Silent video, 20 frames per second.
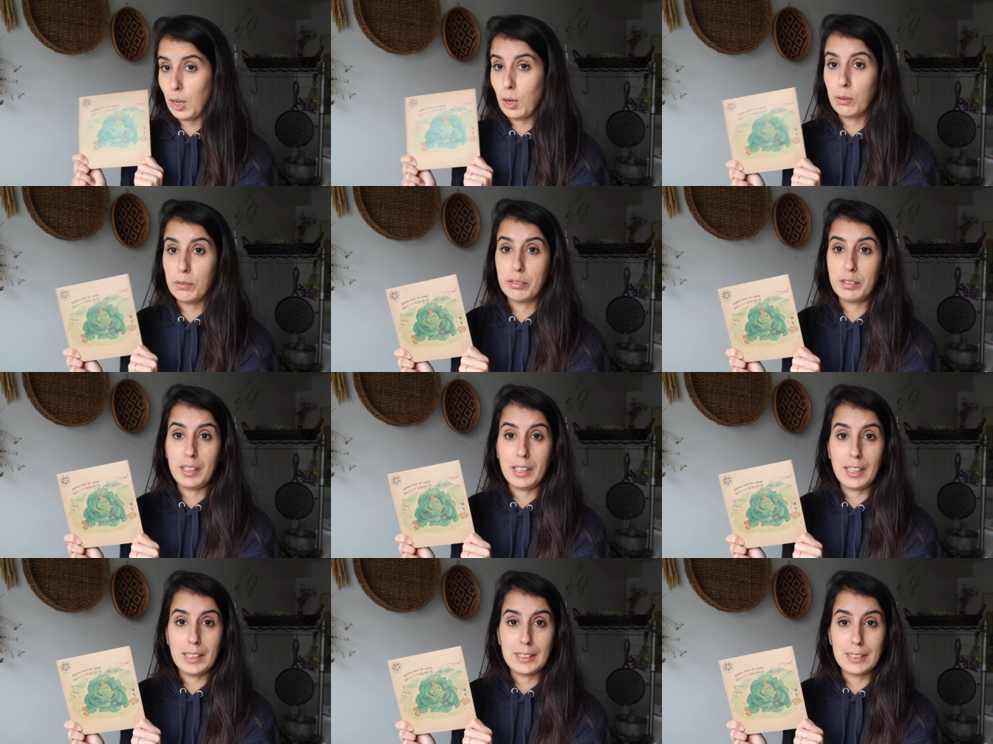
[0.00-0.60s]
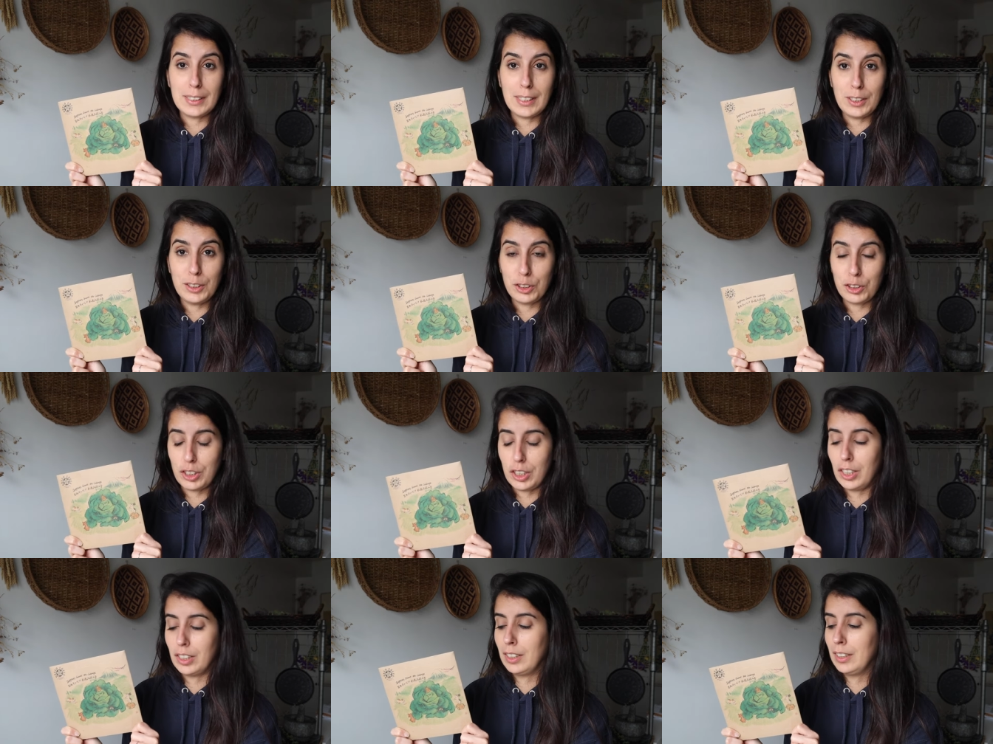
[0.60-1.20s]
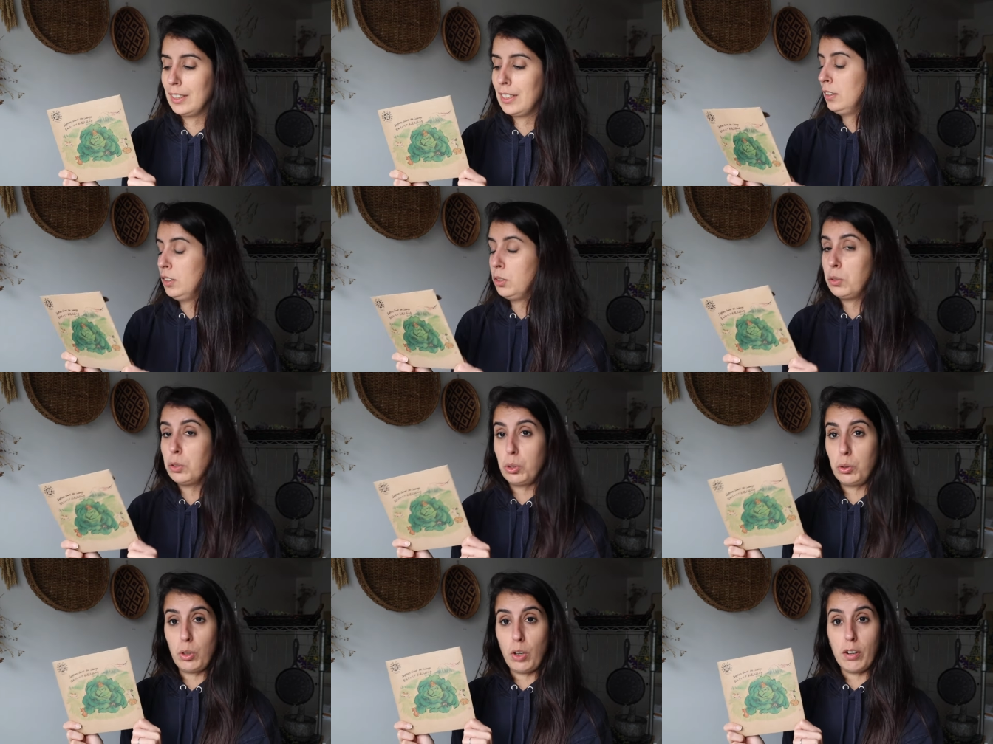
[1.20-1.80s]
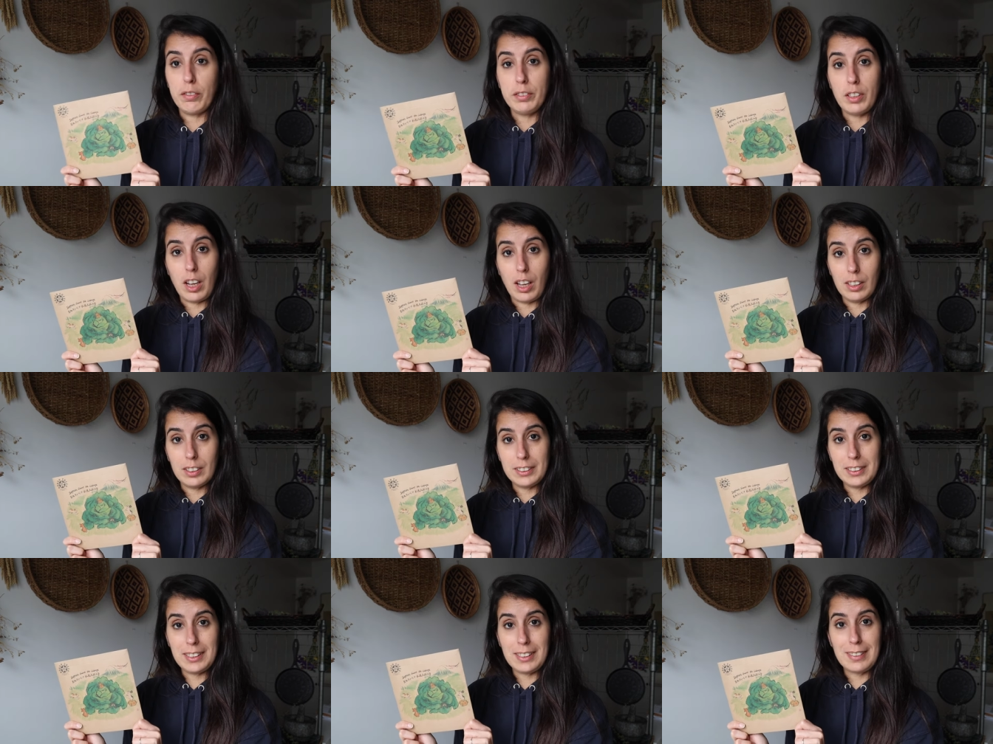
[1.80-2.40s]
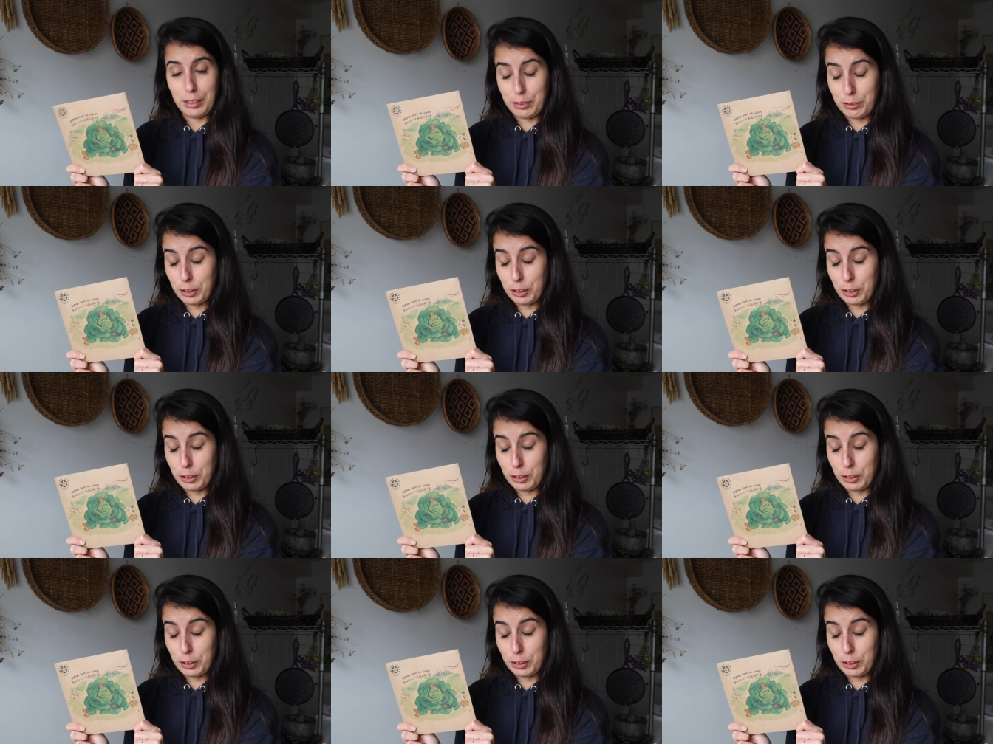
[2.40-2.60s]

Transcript: Hopefully I can stay strong. This was $12,